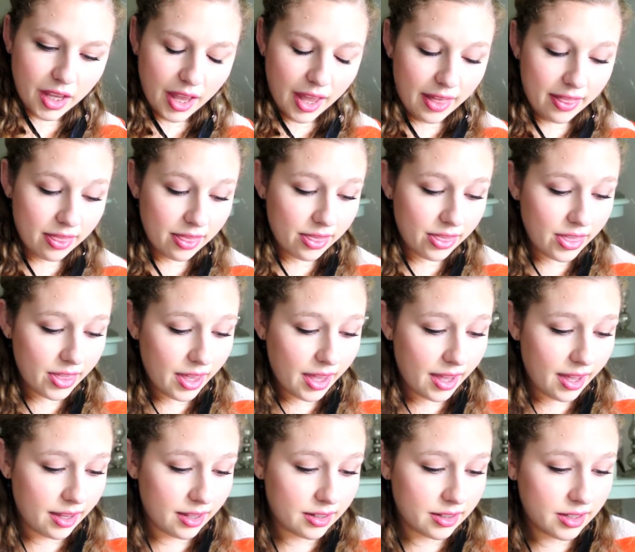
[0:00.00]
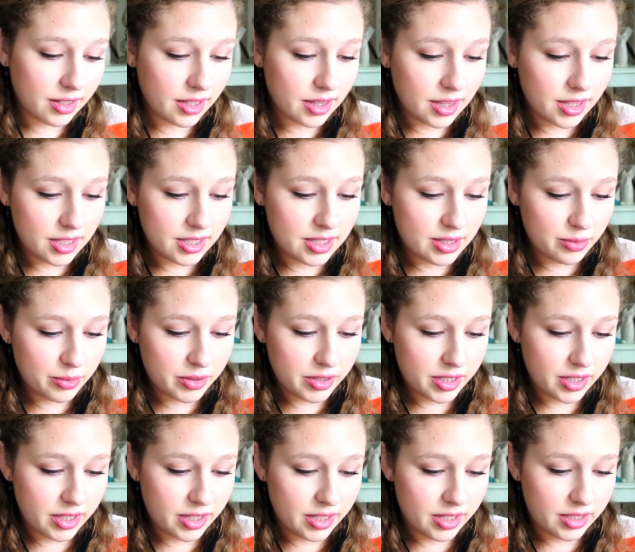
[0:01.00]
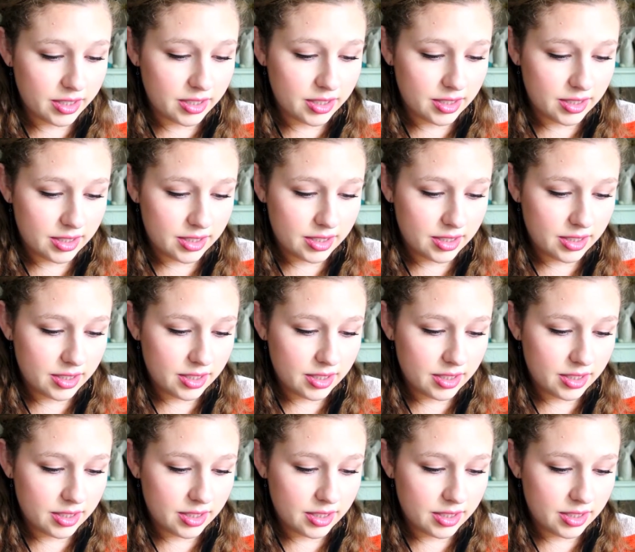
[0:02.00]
And then this one is